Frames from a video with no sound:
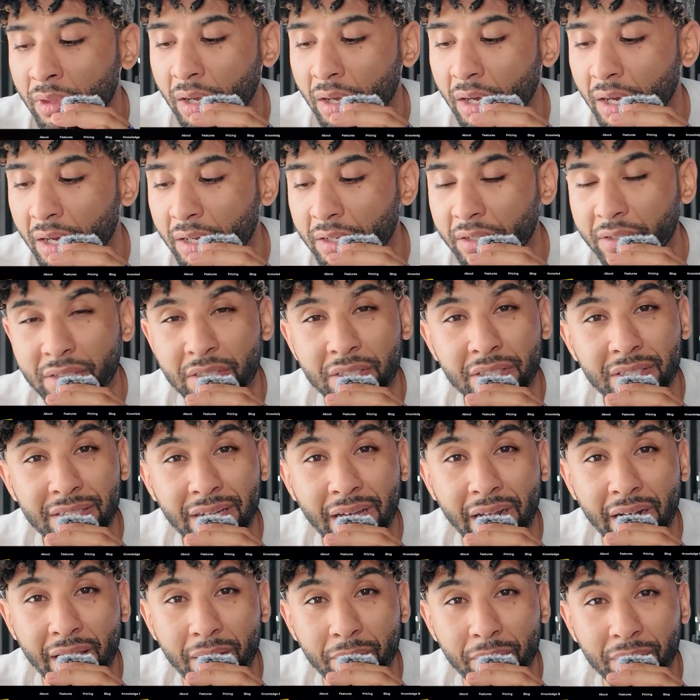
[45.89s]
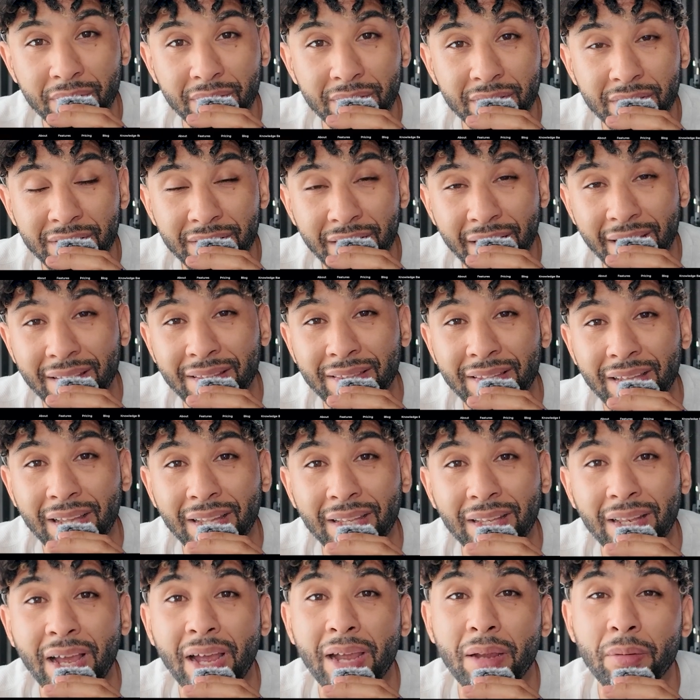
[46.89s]
Uh, you're just not able to take that
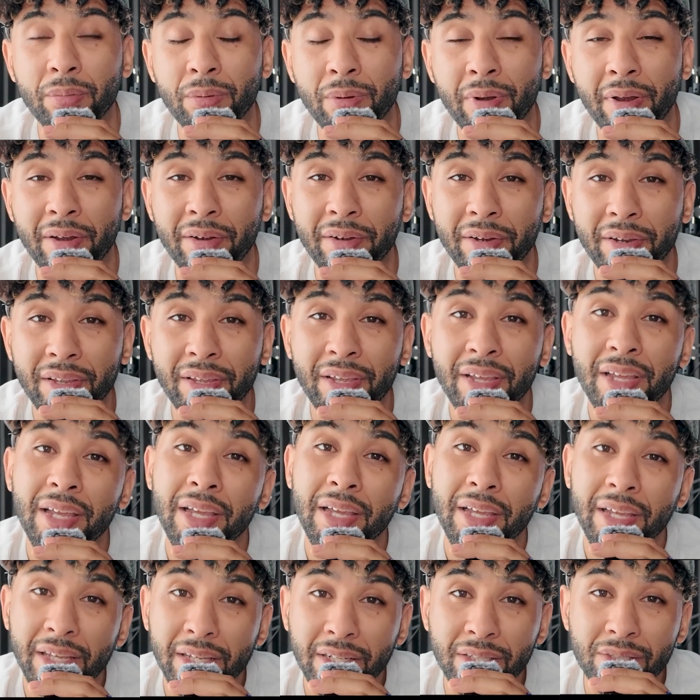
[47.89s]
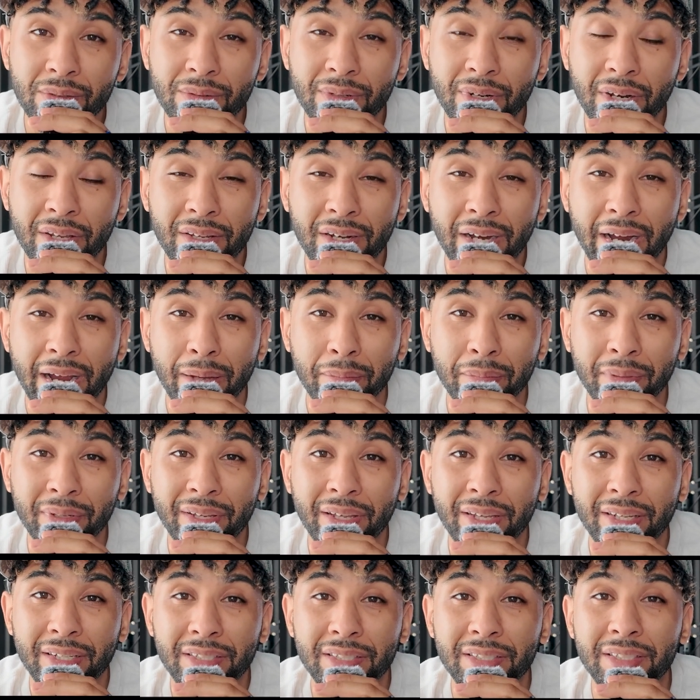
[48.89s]
library into another
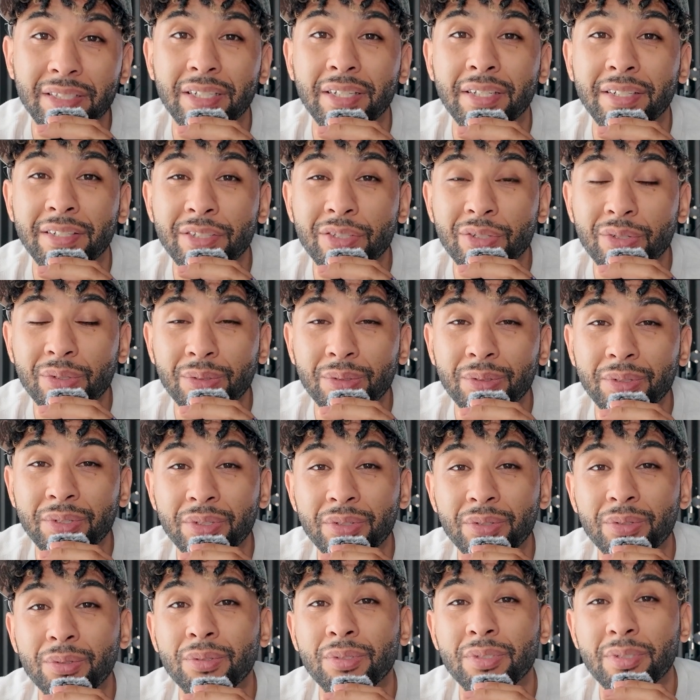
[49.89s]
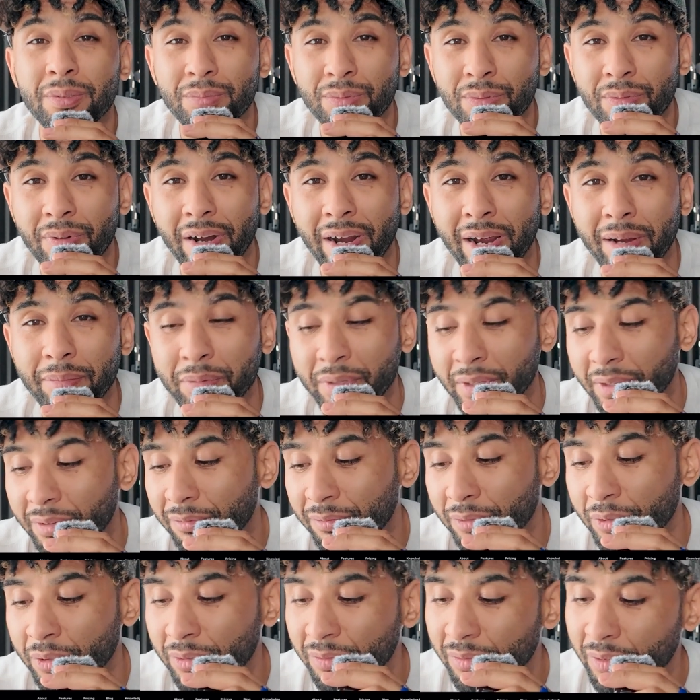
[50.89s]
application until you subscribe to the
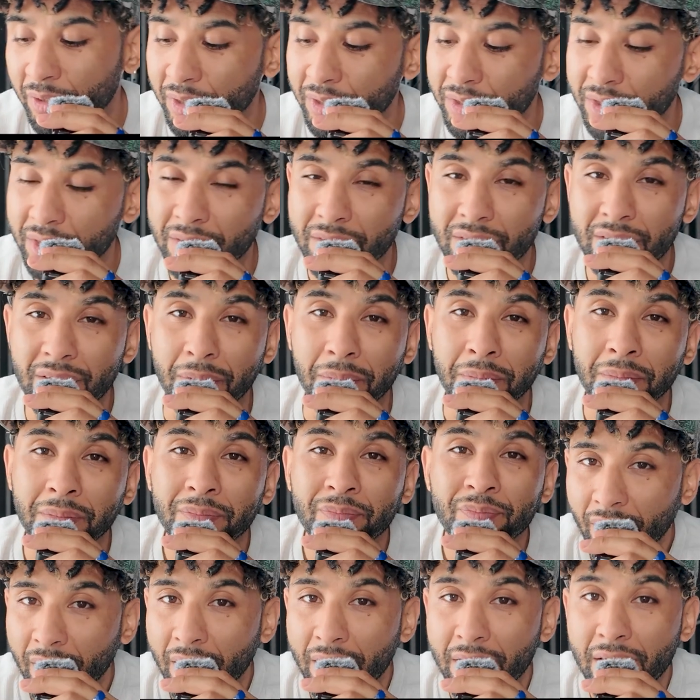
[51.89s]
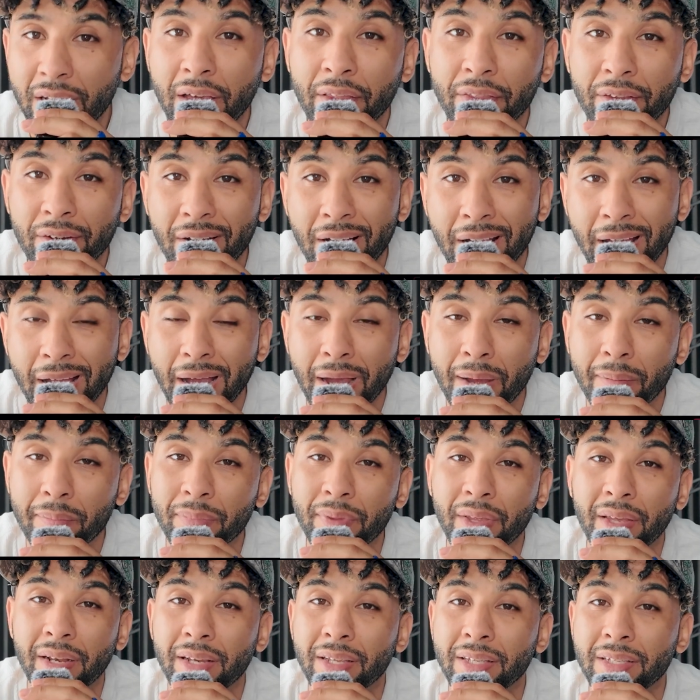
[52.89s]
full version. So, another app
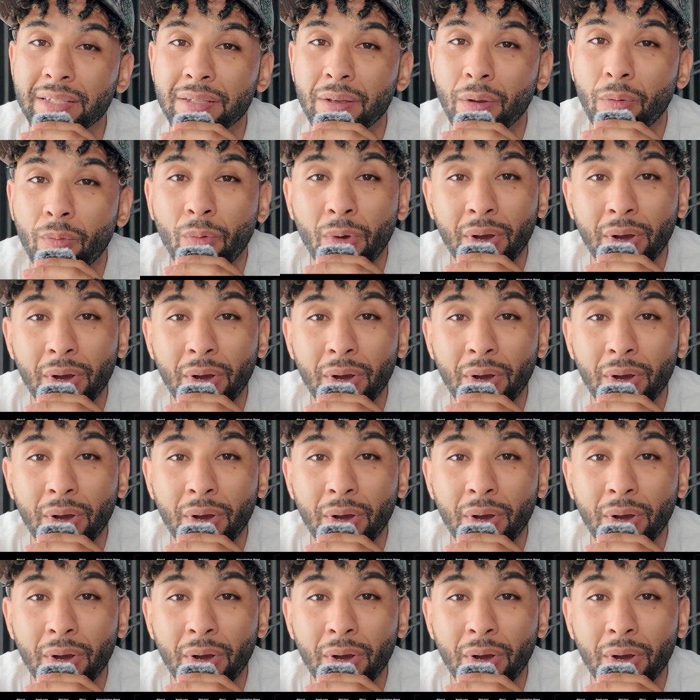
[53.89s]
that is a